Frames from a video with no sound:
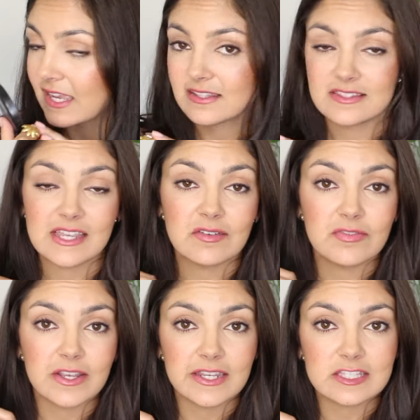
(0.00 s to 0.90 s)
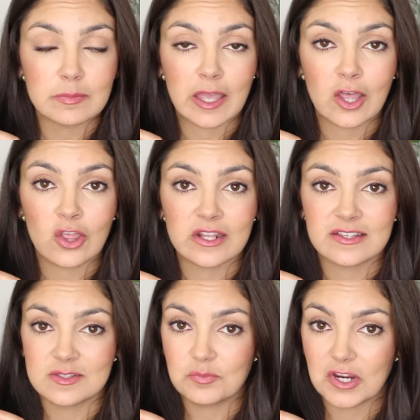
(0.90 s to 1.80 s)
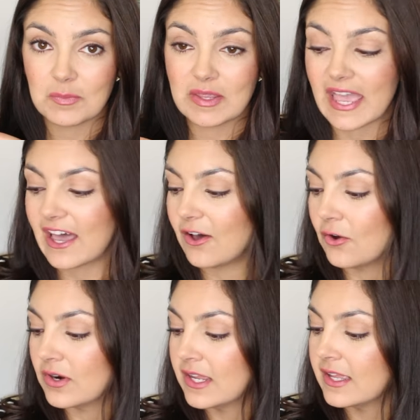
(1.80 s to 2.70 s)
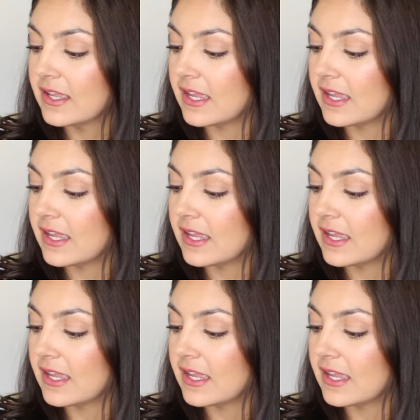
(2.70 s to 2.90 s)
it doesn't have a funky smell, it doesn't break me out,